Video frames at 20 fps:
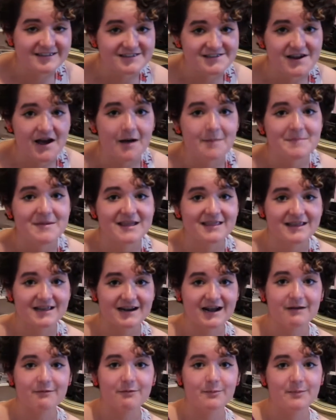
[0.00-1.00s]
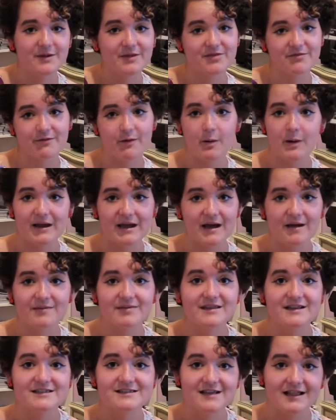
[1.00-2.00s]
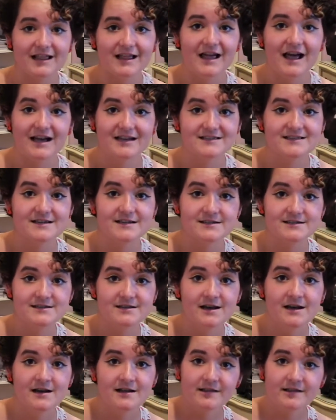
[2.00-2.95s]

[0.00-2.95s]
does not mean that I will be throwing out these glasses.